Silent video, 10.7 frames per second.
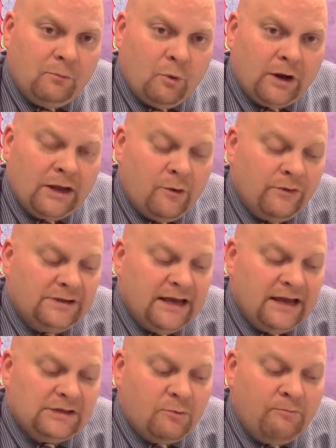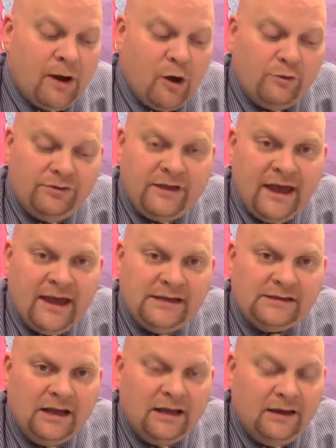working on the test on both
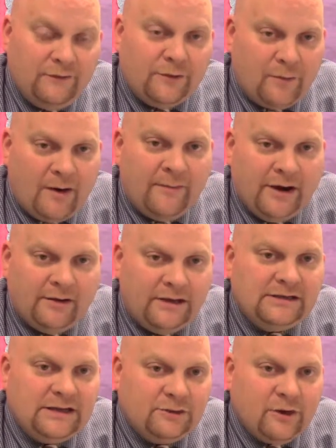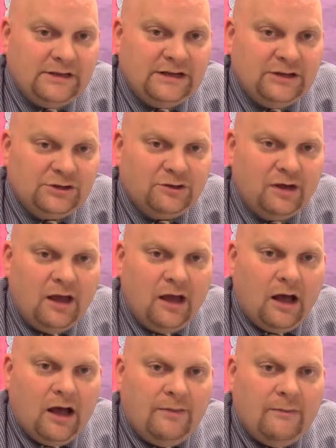days if you're primarily a 10th grade teacher,
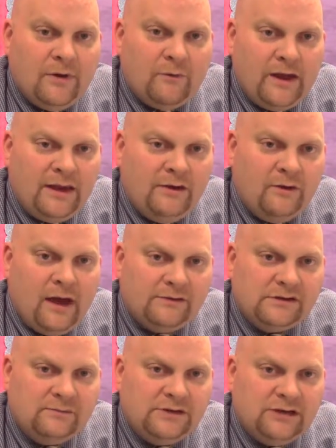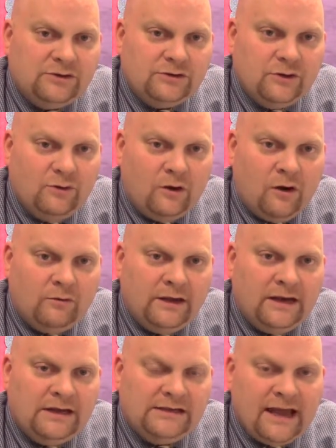but we do have some teachers who are
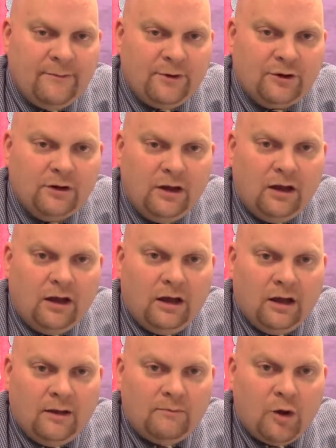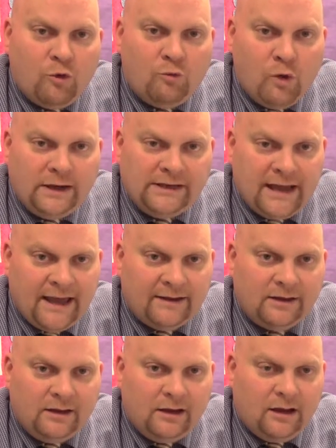only an examiner on one day.
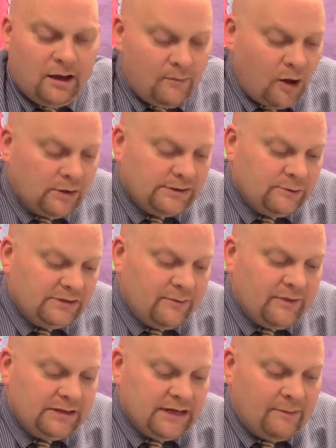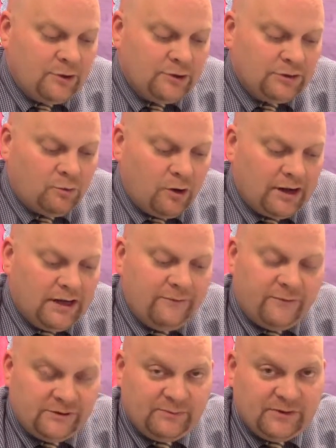Also, some of the examiners are working
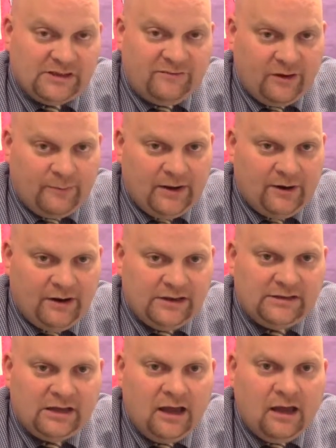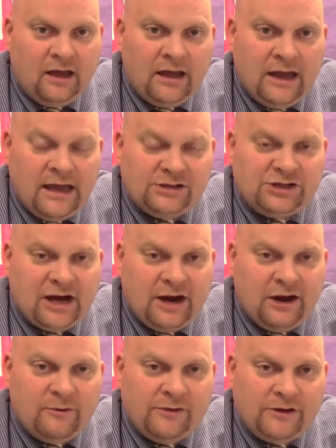for specific periods and
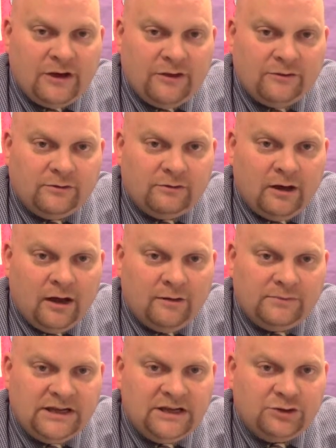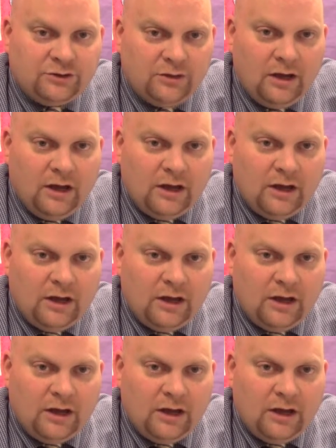sharing with another teacher.